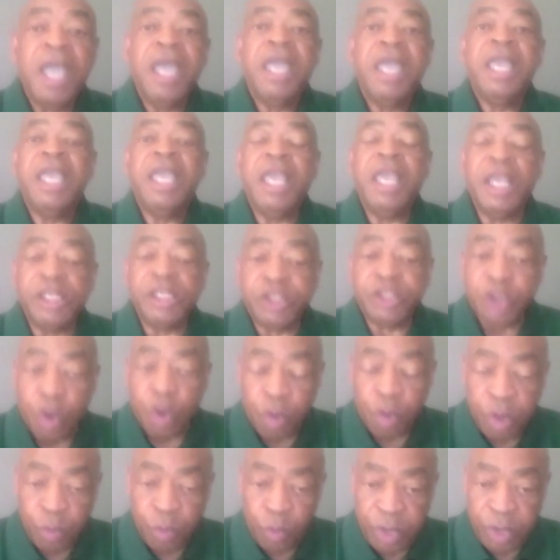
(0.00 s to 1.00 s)
It's
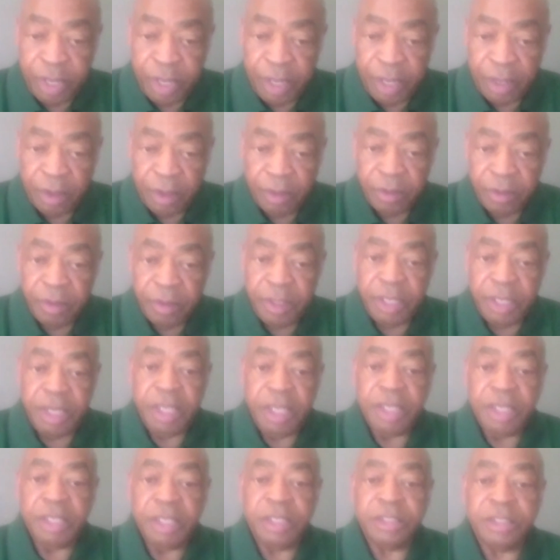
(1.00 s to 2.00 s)
going well. It
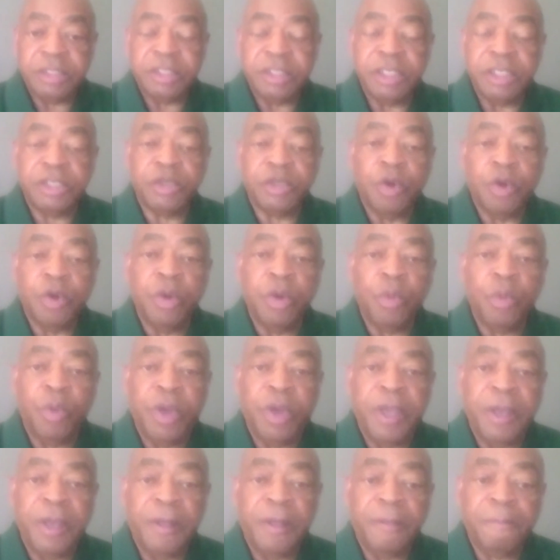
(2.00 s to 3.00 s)
is. It's going
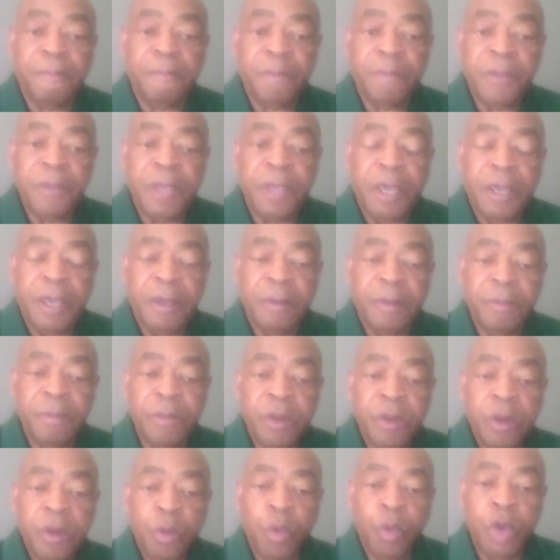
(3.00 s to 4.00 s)
well.
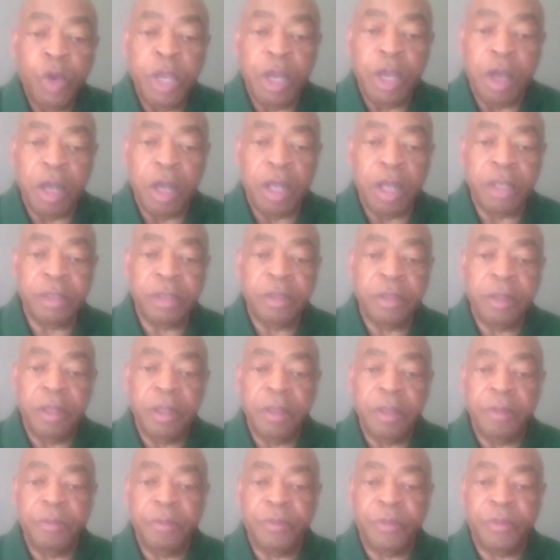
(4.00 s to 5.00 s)
We aren't
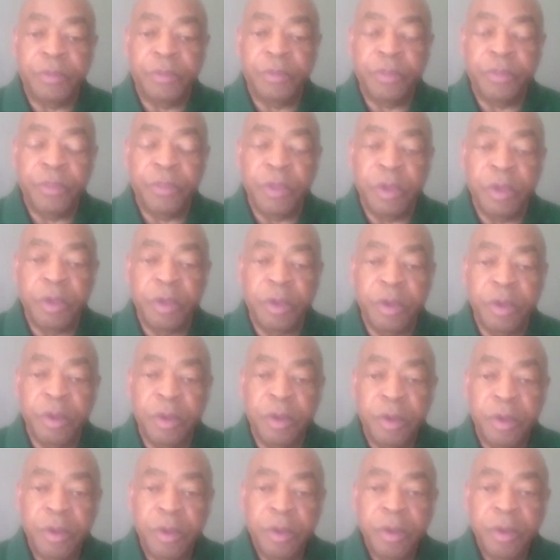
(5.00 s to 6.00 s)
the
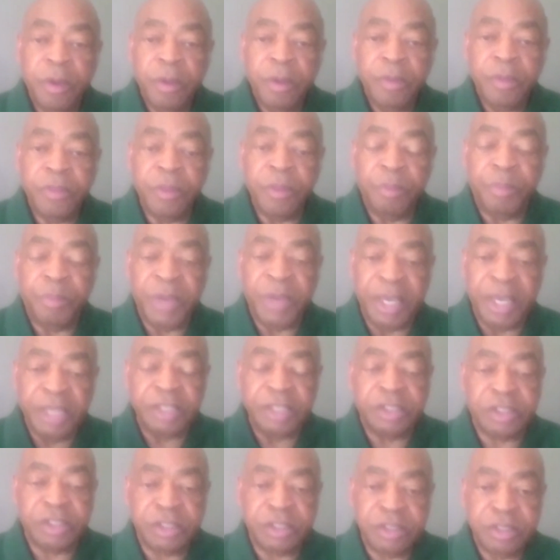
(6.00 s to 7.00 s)

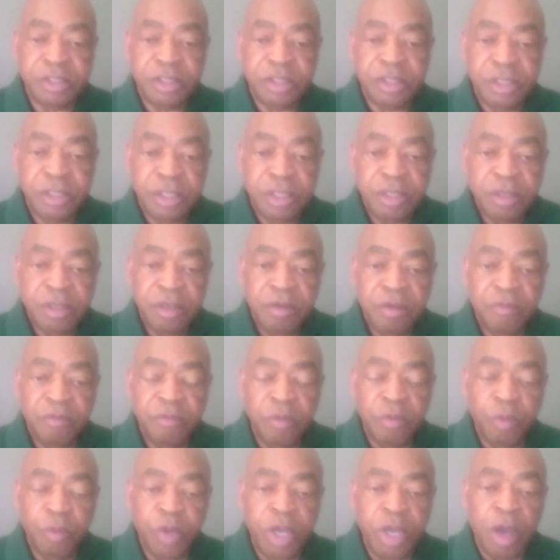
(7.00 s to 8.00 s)
biggest.
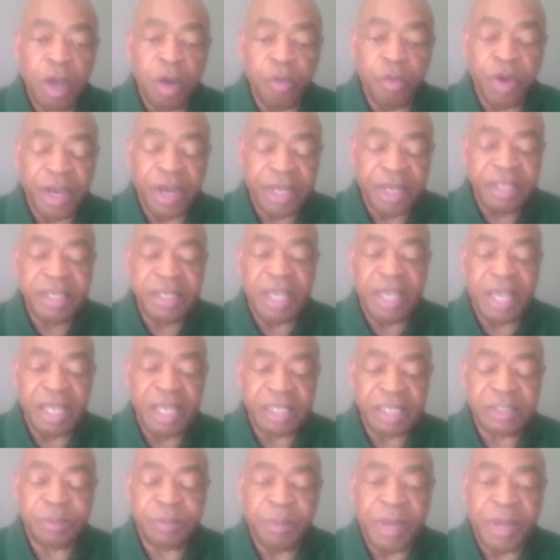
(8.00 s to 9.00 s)
We are
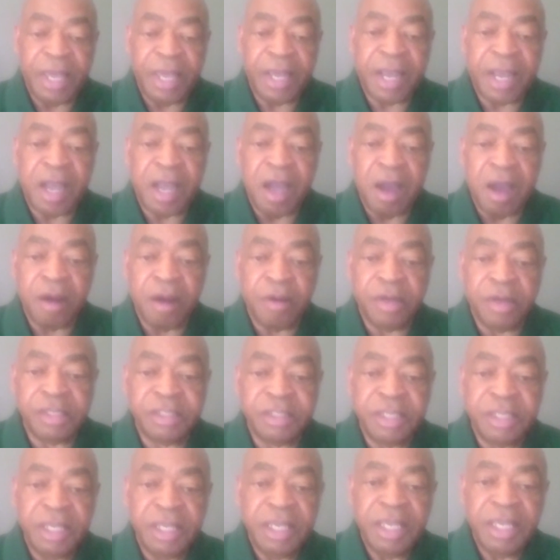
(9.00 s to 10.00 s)
recognized by
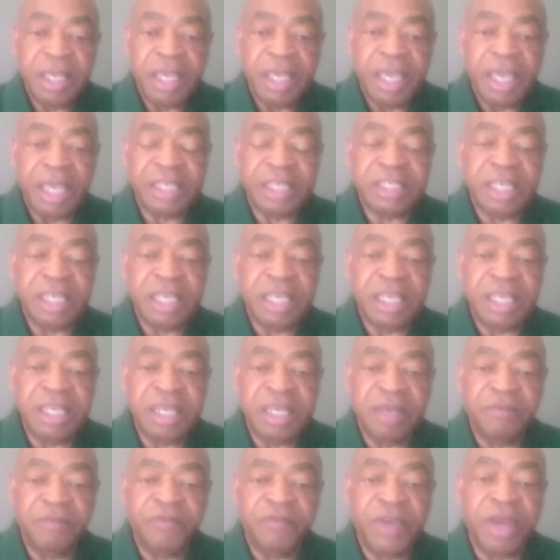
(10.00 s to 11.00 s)
Congress as
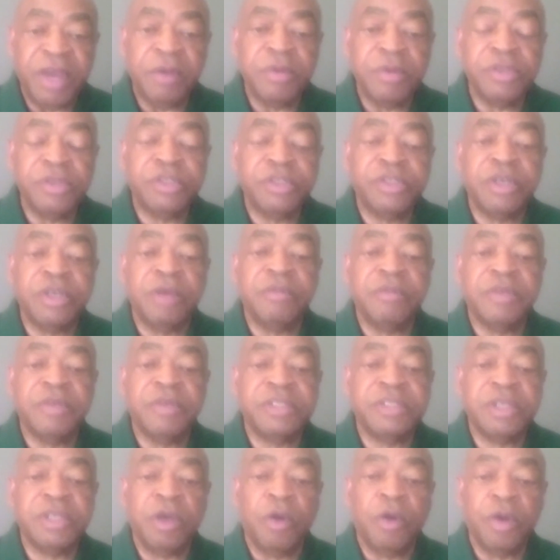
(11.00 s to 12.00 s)
a veteran
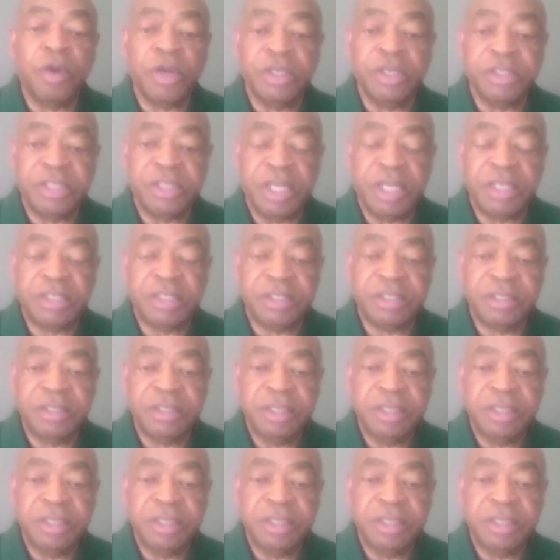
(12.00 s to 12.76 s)
service organization